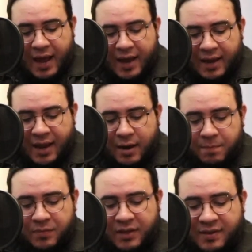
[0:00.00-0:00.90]

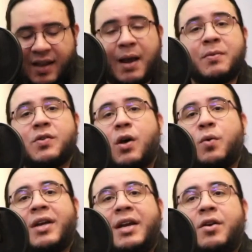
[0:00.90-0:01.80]
Again, the time
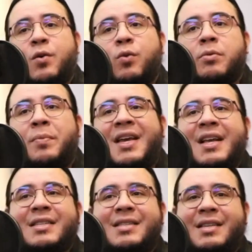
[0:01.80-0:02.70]
zone here will
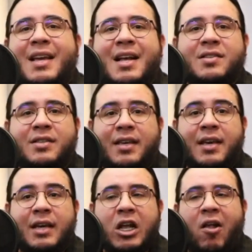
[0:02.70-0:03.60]
be
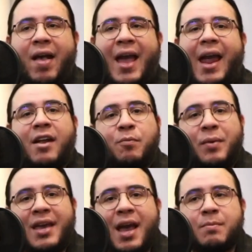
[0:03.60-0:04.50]
CST, 8
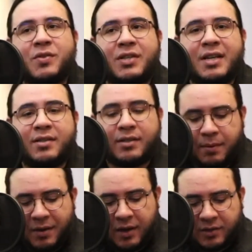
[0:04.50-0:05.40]
p.m.
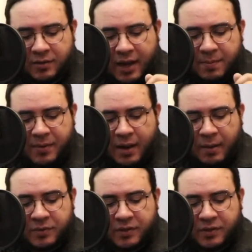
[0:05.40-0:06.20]
CST, because I'm